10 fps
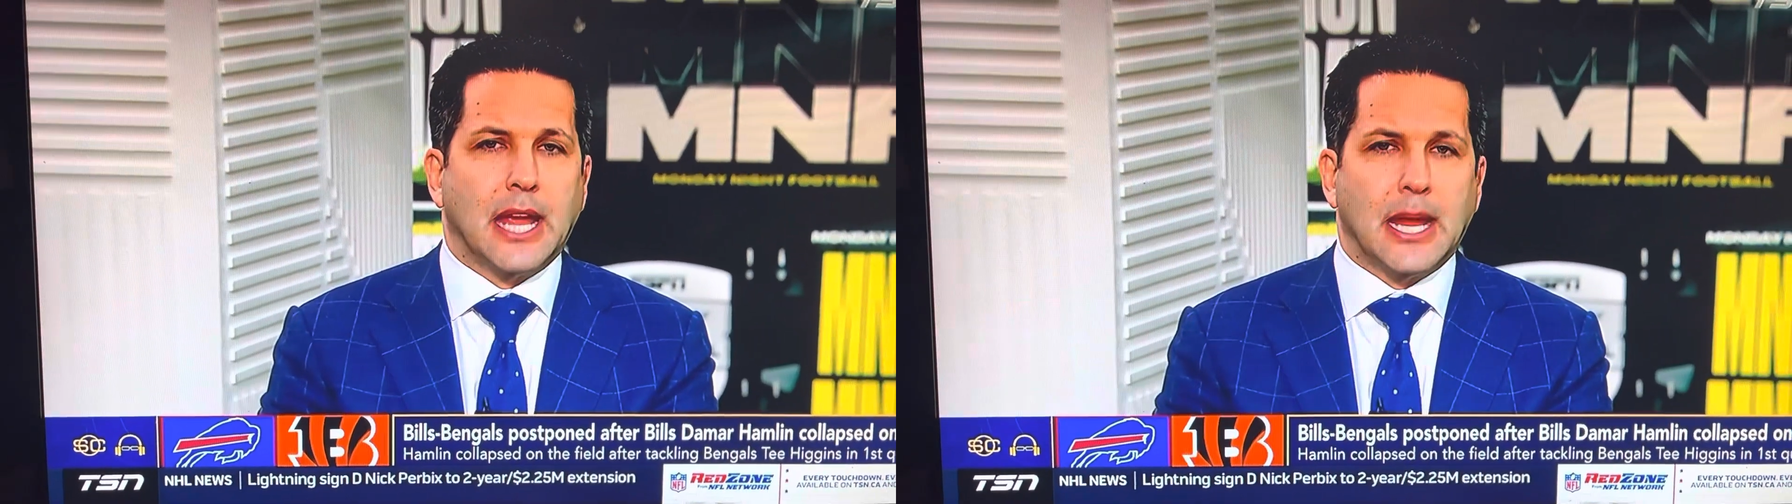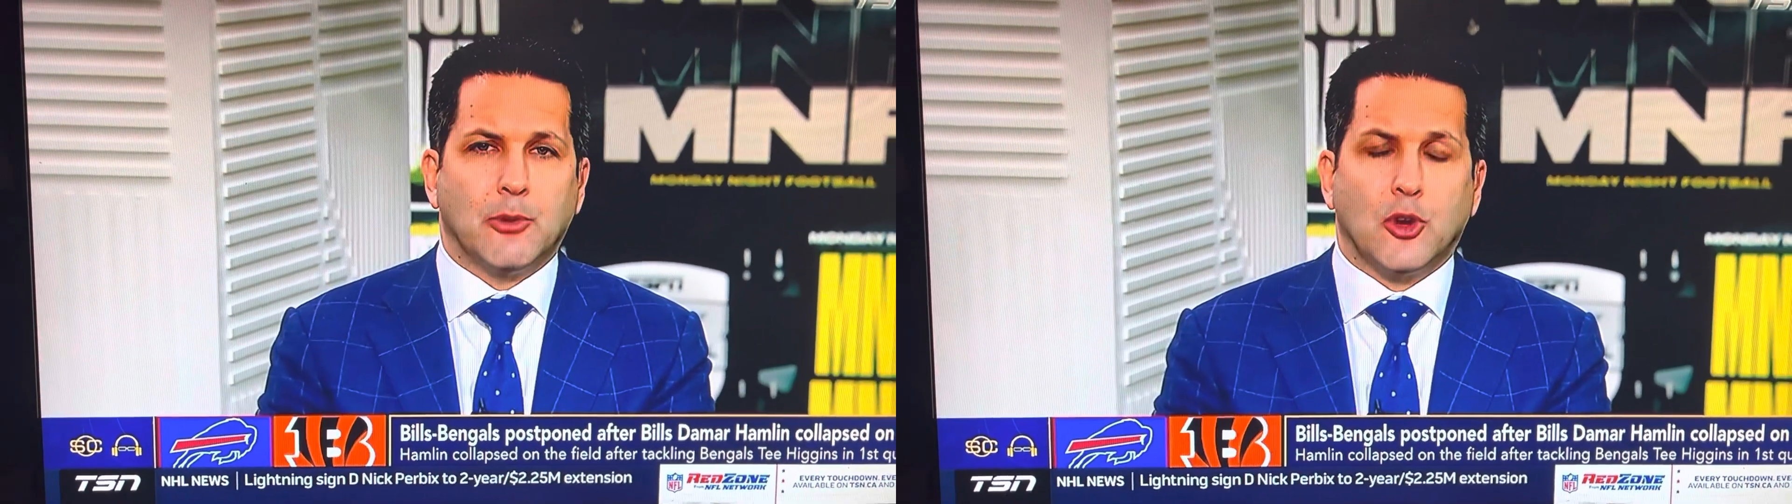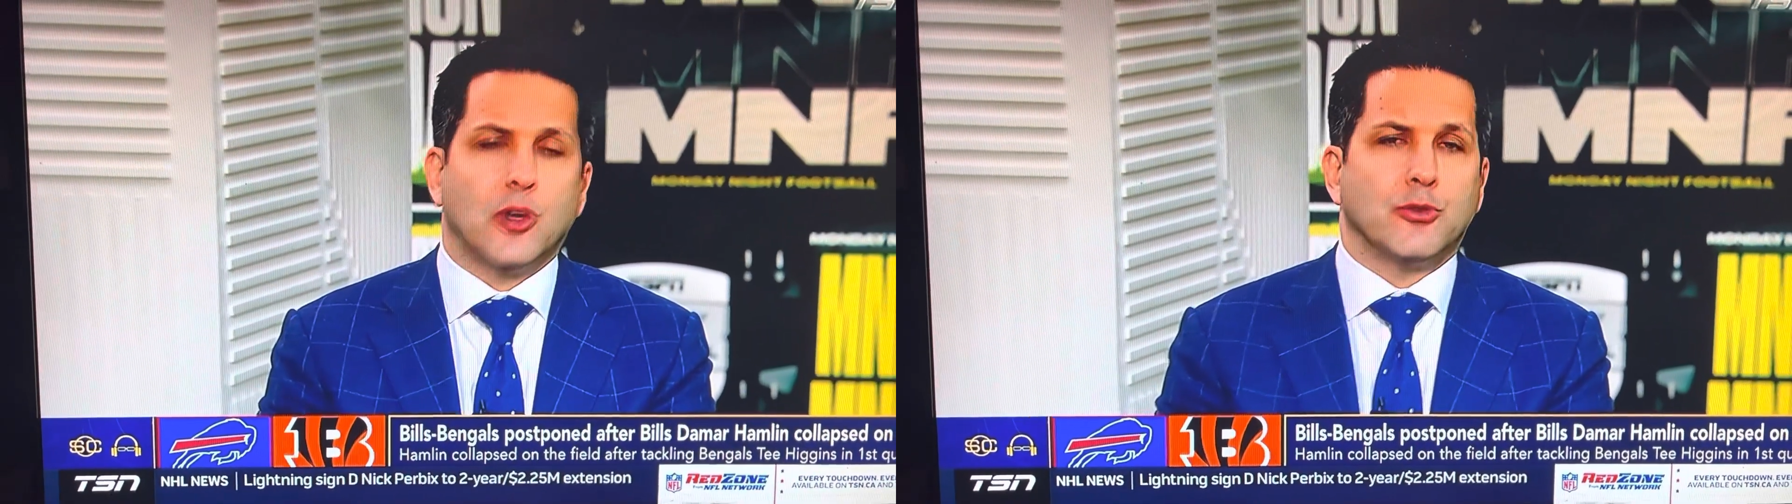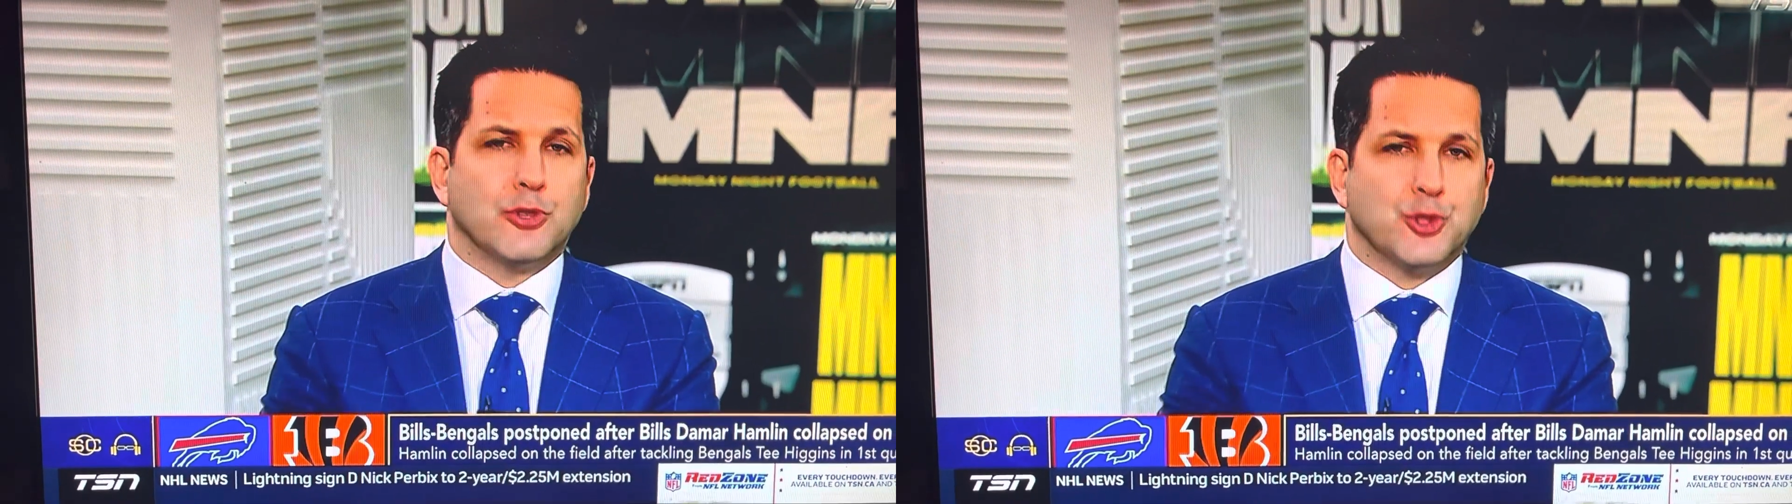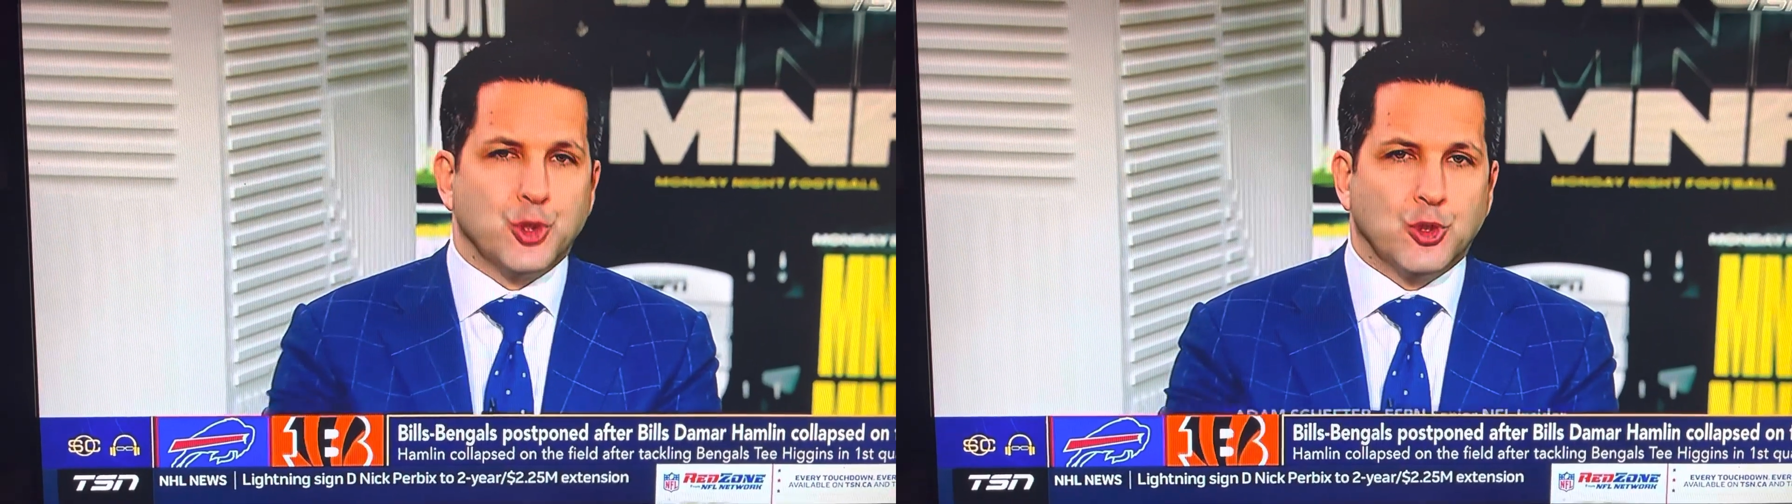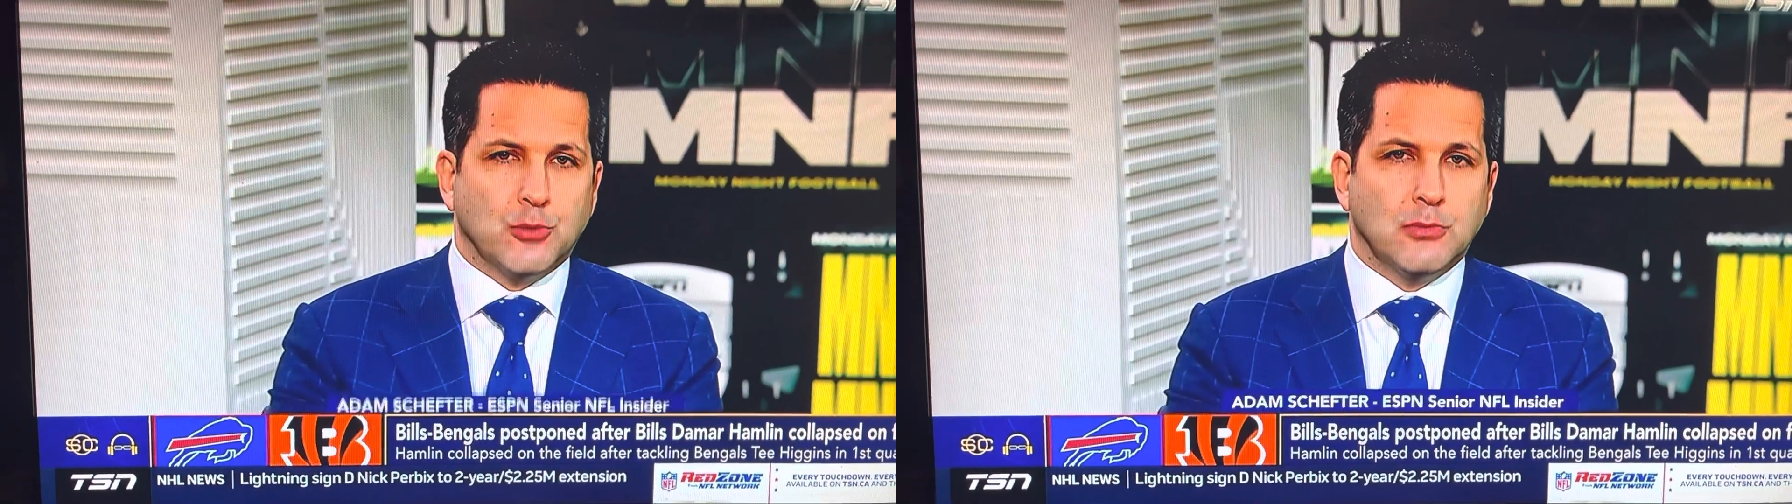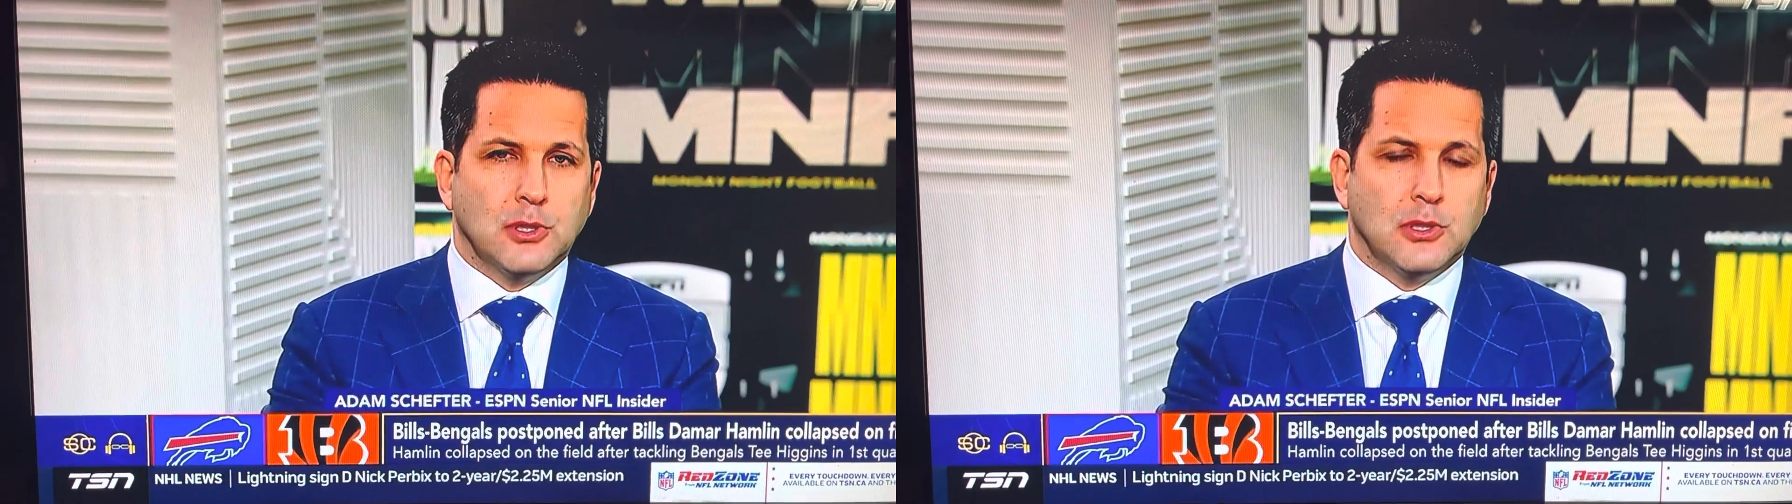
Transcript: game could resume